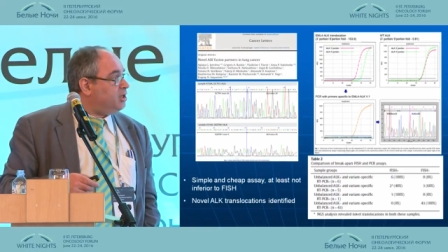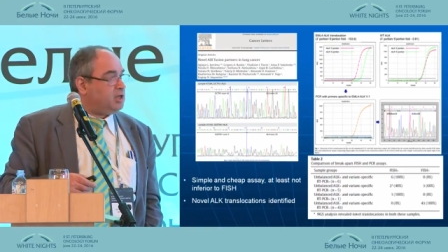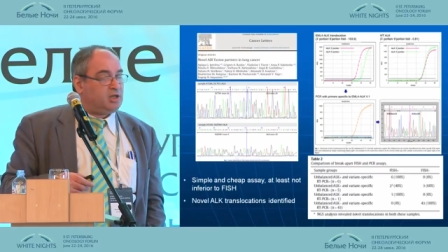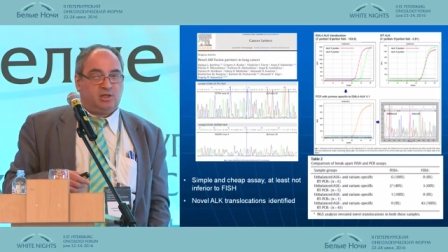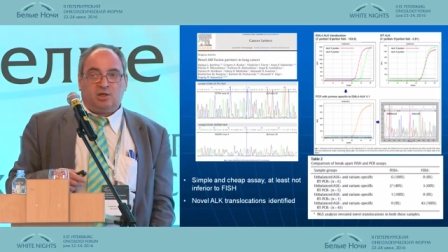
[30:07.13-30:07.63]

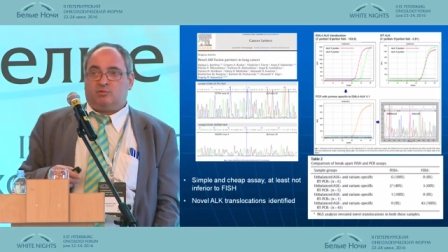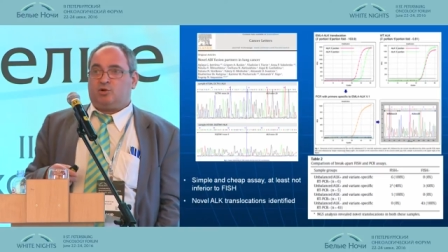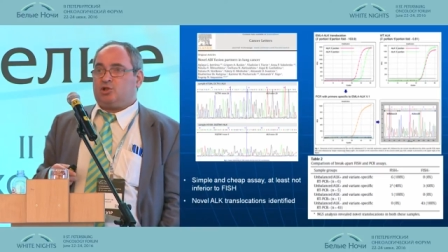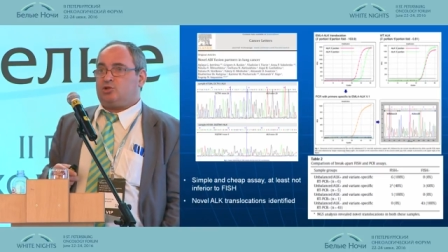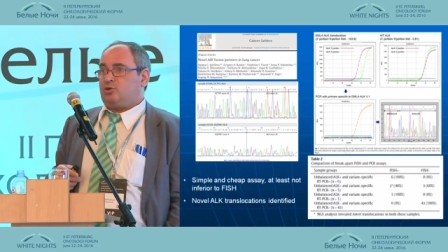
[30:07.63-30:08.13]
And
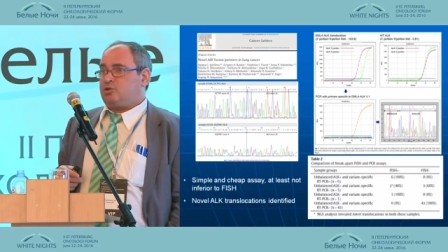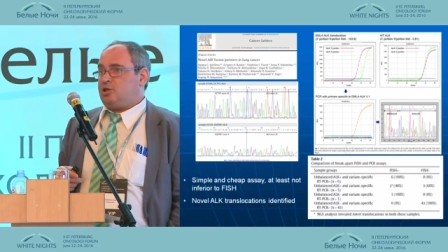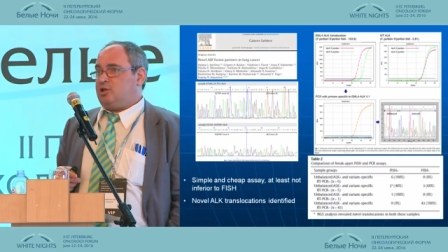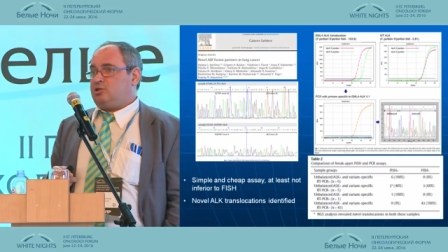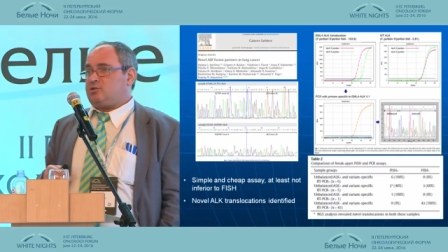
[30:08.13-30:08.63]
what is also
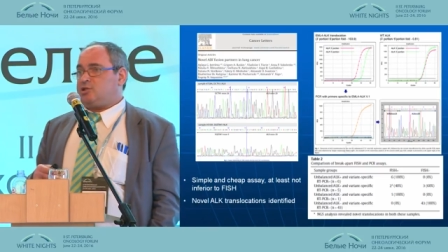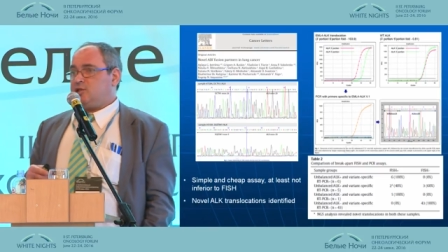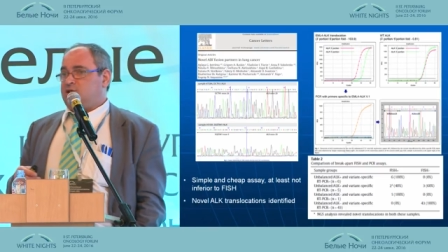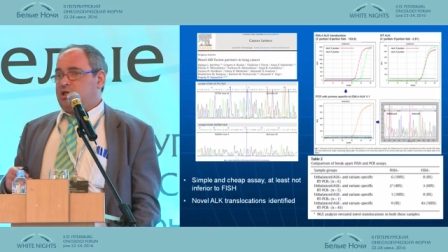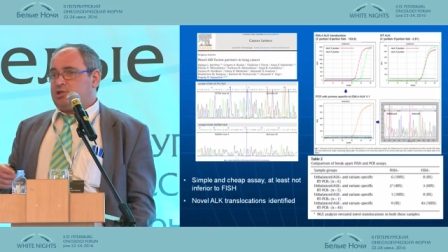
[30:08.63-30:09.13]

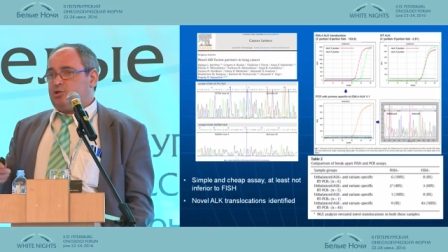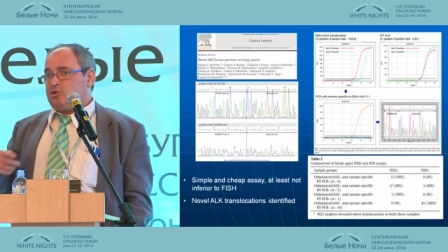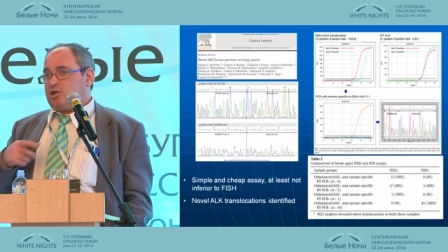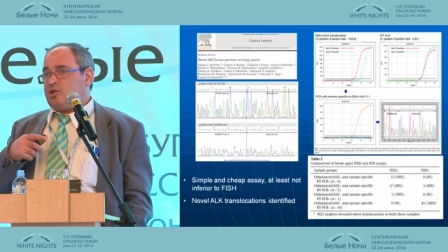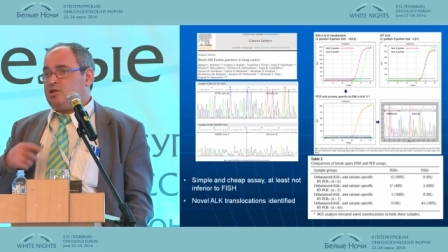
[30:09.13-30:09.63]
interesting, just
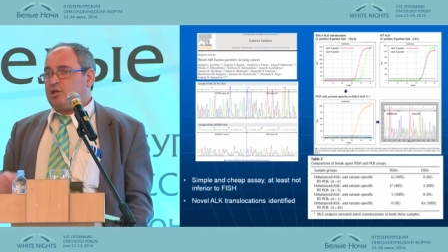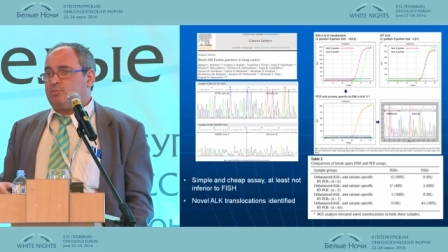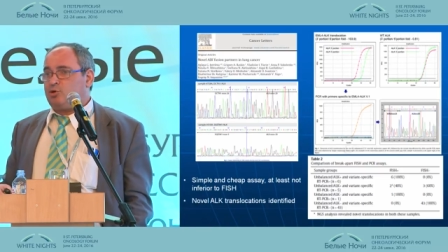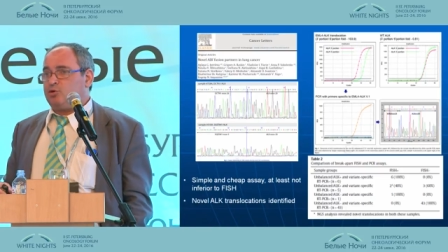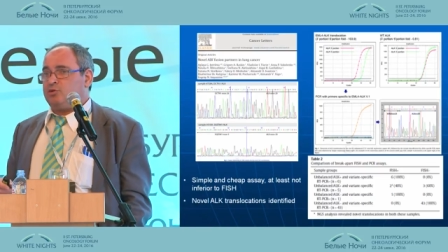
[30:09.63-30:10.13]
using this
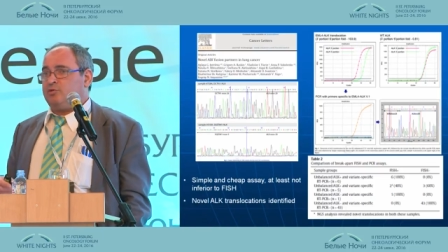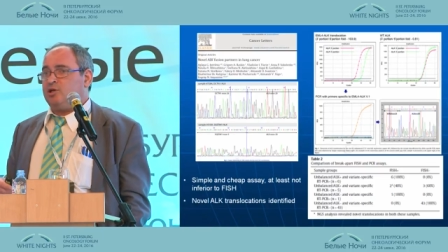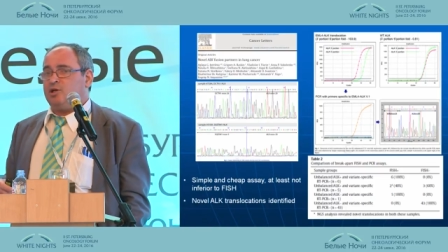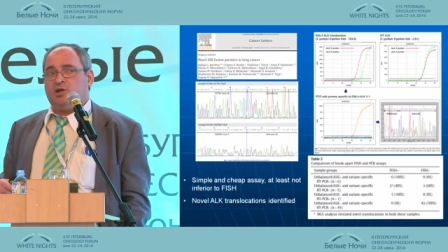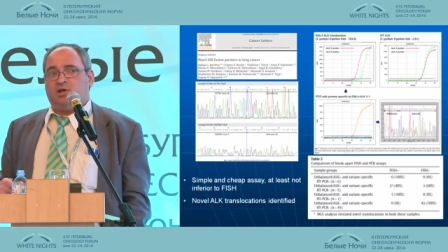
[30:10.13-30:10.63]
approach,
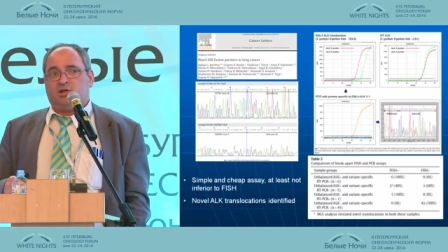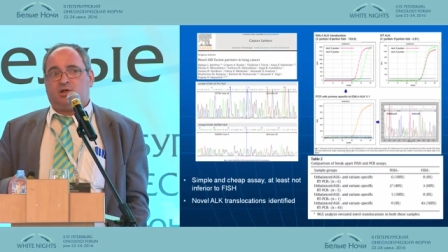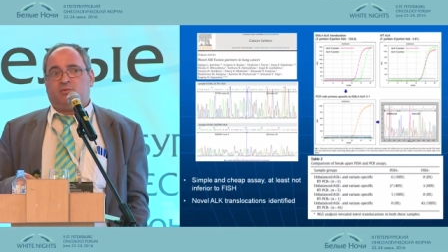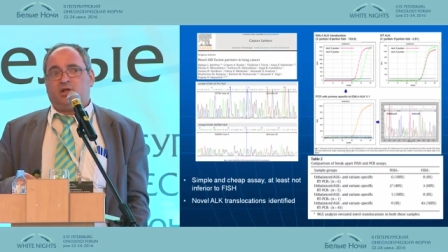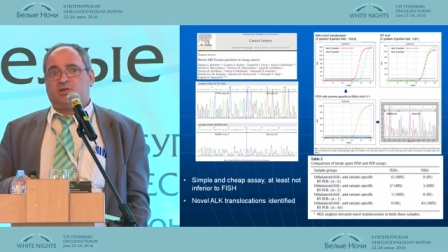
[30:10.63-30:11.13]
we
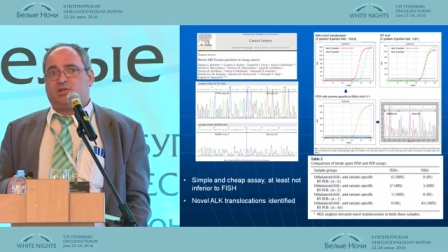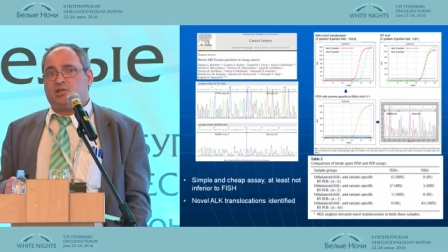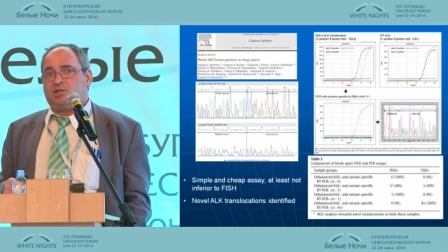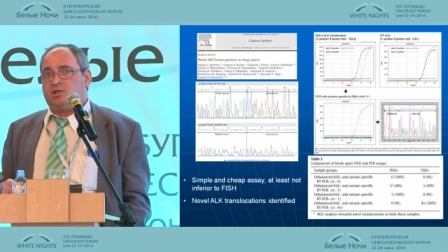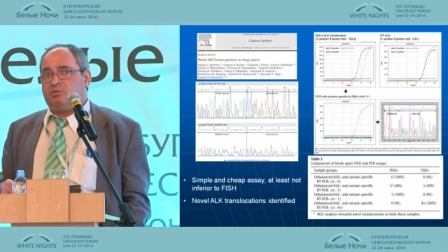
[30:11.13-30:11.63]
revealed
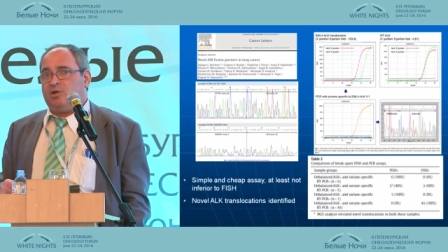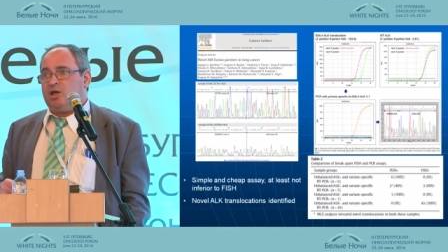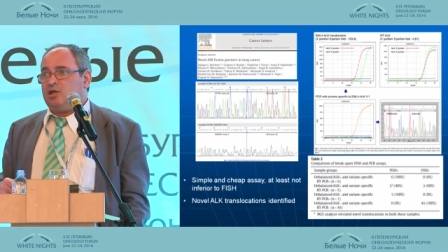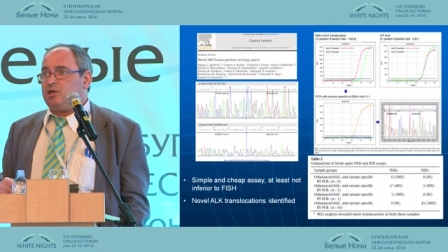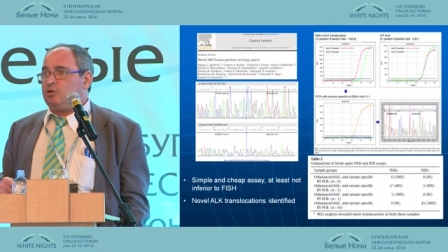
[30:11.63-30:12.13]
that uh,
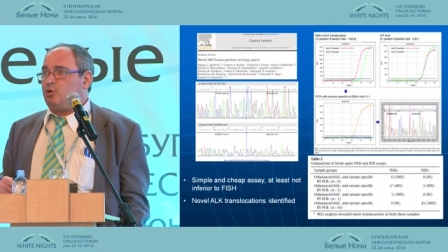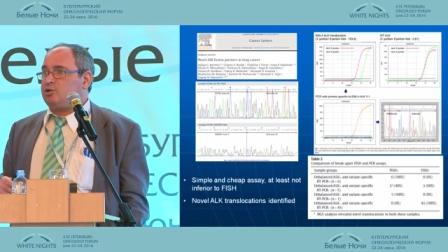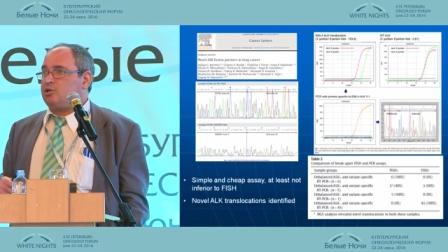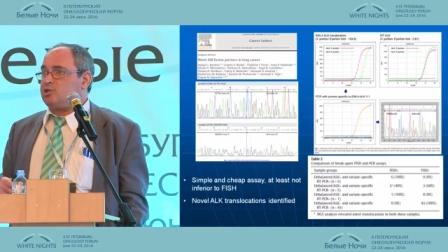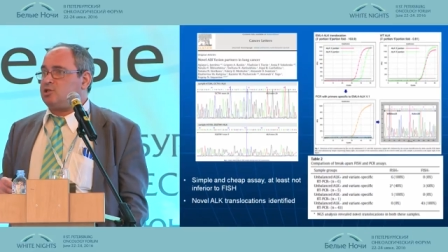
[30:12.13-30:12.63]
many A L
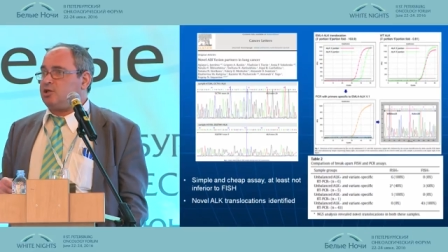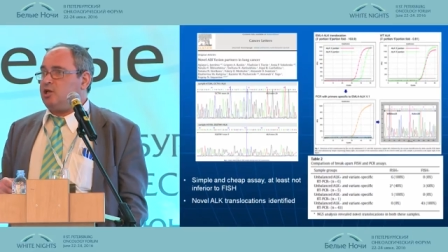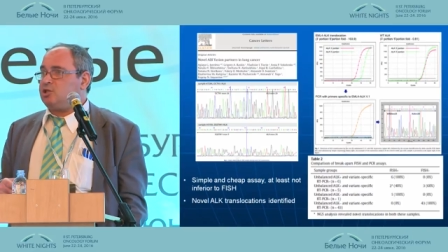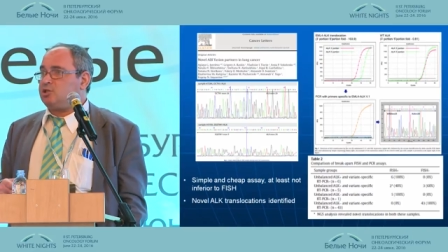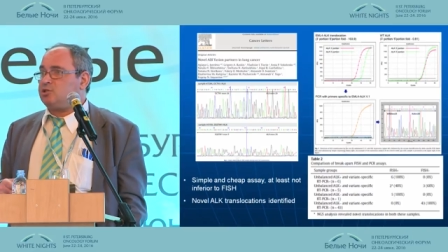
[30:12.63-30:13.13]
K
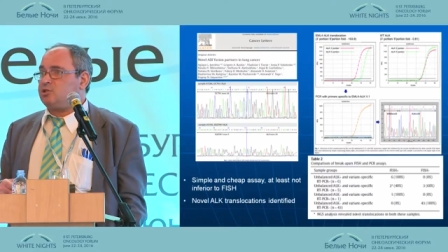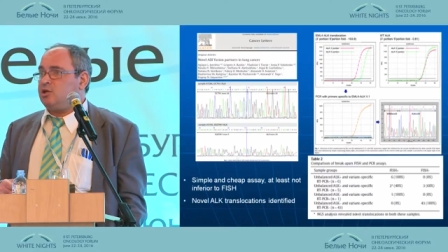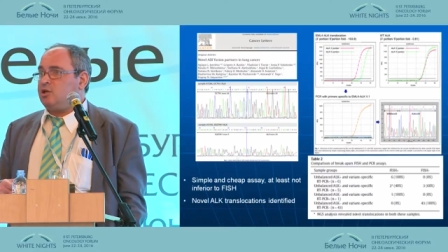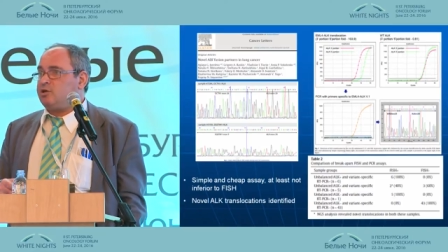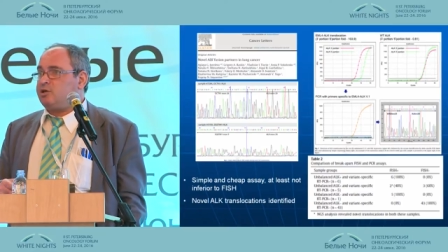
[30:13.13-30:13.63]
translocations
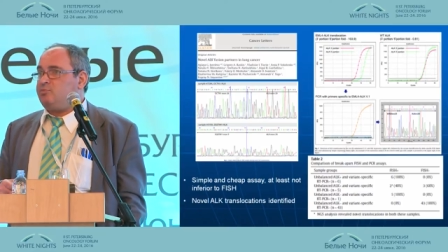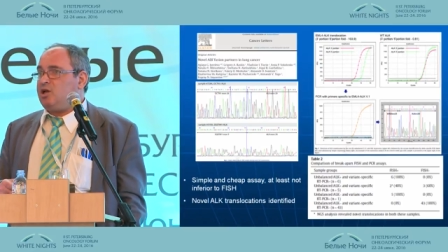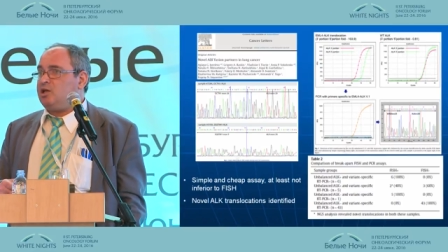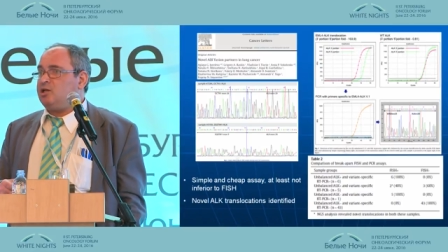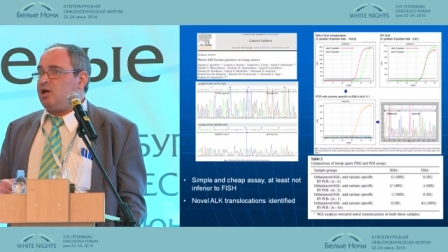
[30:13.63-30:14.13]

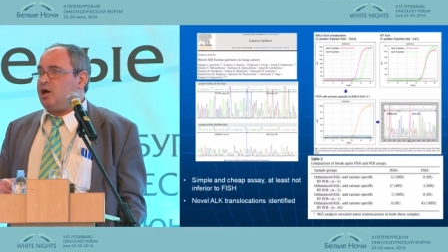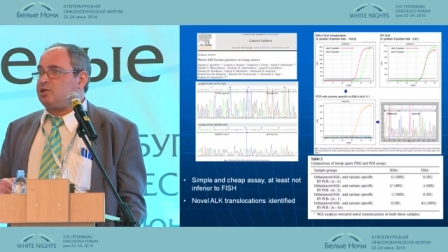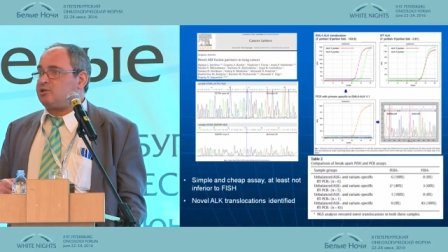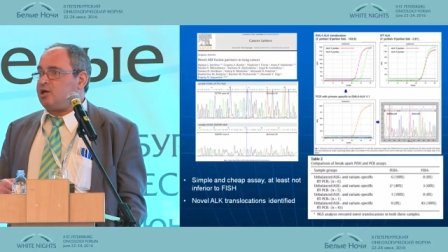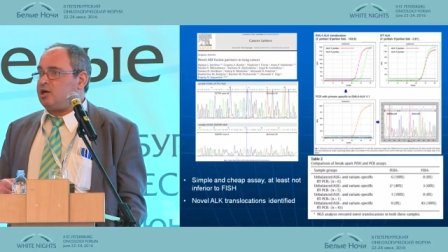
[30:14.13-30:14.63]
remain
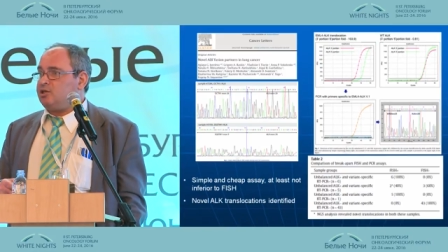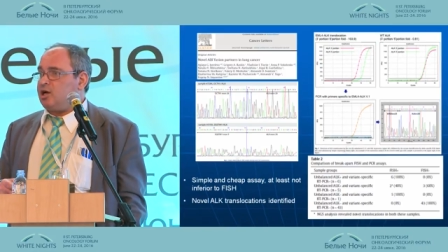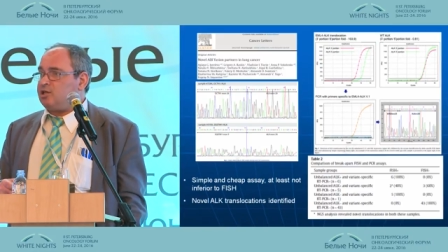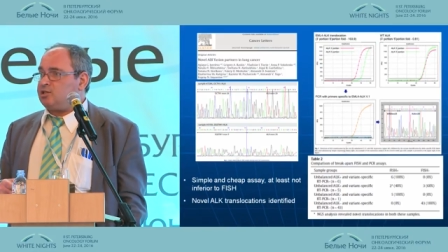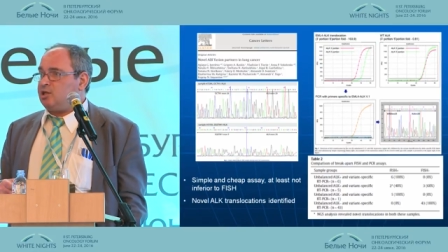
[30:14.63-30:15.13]

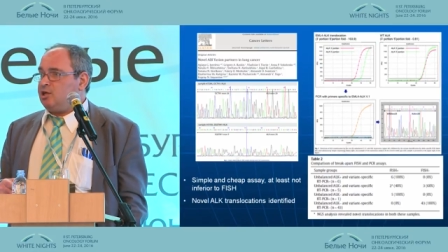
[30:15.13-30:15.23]
unrecognized